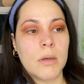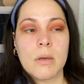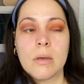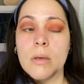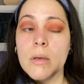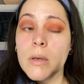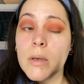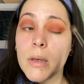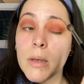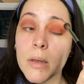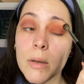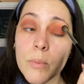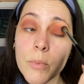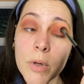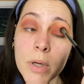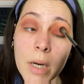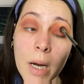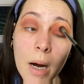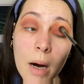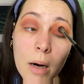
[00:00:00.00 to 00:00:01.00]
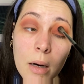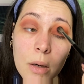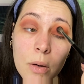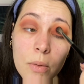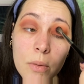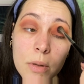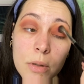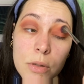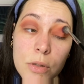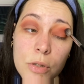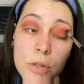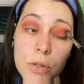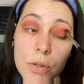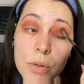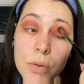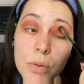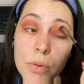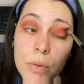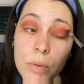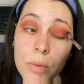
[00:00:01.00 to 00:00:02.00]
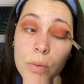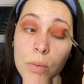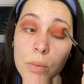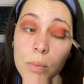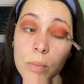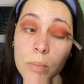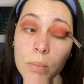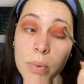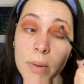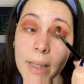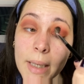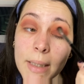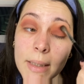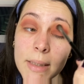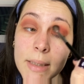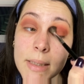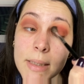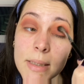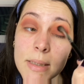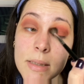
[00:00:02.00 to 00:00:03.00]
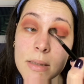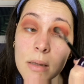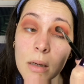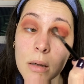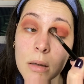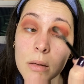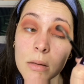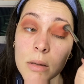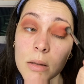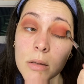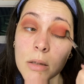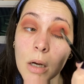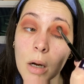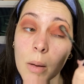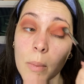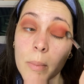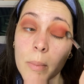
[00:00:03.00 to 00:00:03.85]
And we are going to blend this on the top.